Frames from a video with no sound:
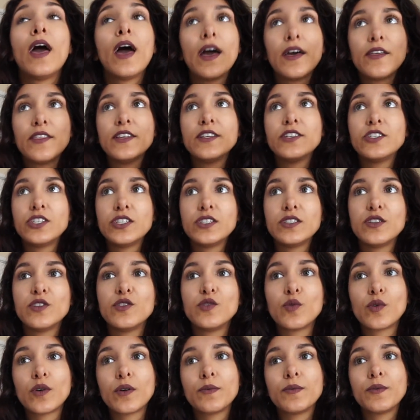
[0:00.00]
I think she's
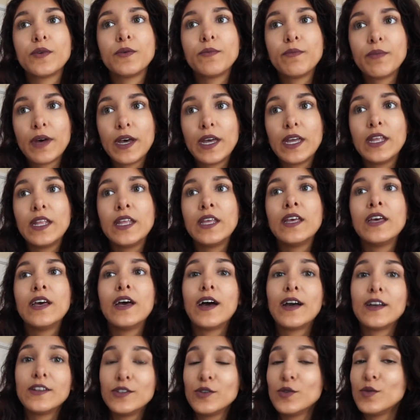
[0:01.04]
adorable, but
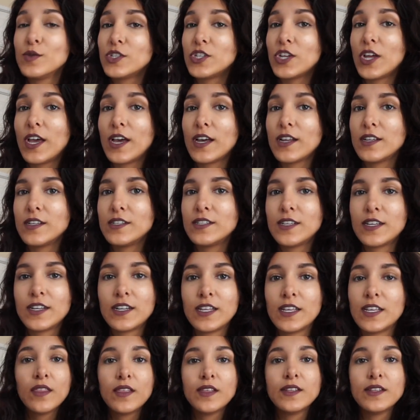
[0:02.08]
I do wish I hadn't done it.